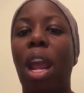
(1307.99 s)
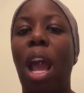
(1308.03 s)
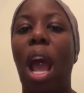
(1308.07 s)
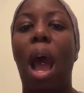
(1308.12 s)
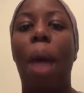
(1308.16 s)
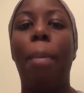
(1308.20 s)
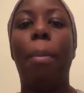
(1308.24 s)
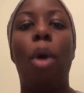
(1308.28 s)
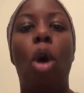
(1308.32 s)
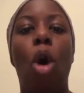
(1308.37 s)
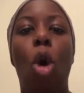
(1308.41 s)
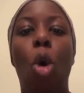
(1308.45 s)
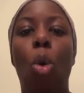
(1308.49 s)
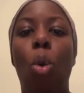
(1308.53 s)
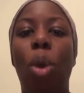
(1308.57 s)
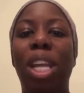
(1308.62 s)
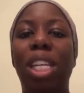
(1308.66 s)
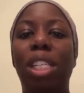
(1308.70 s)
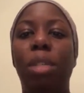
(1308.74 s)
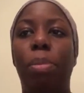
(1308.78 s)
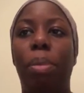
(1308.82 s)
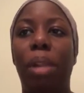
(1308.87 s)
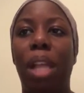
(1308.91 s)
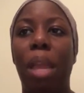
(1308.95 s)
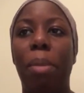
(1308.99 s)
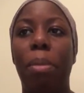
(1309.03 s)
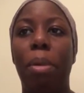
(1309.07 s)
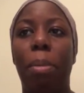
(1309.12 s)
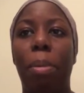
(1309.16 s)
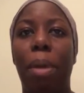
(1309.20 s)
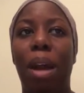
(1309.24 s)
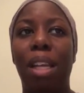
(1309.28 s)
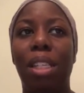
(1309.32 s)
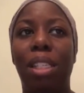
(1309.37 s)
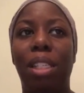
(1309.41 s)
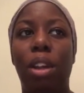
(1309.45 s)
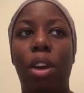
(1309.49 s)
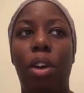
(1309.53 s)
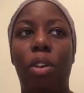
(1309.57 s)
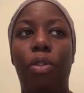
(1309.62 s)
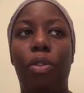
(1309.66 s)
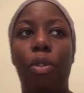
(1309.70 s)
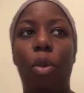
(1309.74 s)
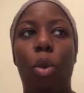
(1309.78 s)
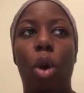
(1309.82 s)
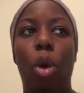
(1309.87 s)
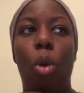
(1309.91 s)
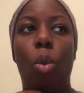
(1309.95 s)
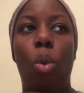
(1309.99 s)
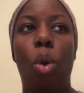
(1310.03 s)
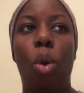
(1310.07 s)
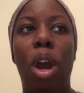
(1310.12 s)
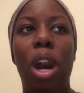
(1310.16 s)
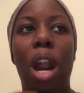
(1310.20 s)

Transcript: I'm always blaming myself on what